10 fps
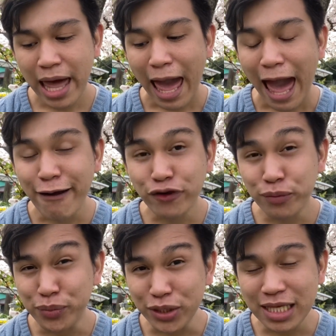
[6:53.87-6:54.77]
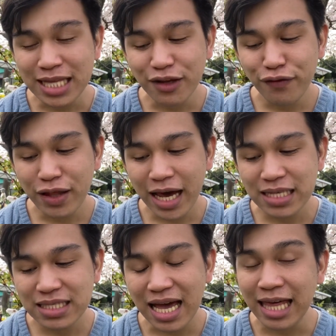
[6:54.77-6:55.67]
After booking that
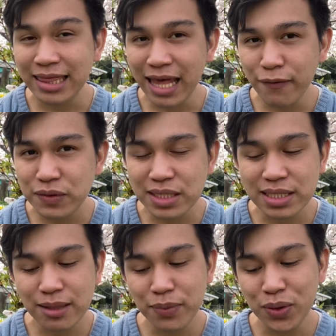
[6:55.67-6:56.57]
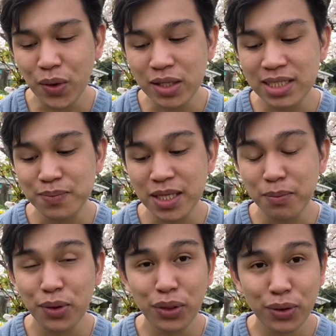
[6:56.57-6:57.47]
flight, I left Cebu on
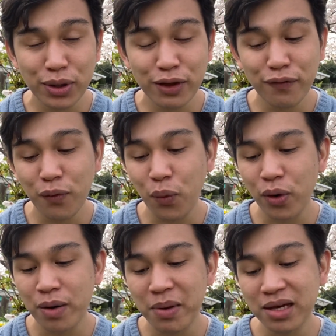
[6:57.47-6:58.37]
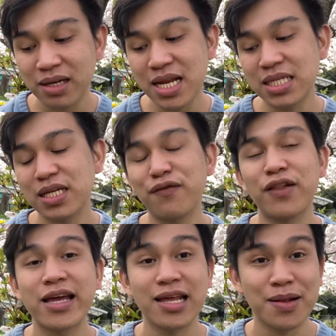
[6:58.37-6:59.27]
September 30 for my connecting
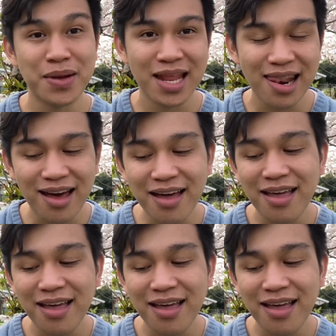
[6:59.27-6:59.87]
flight in Manila.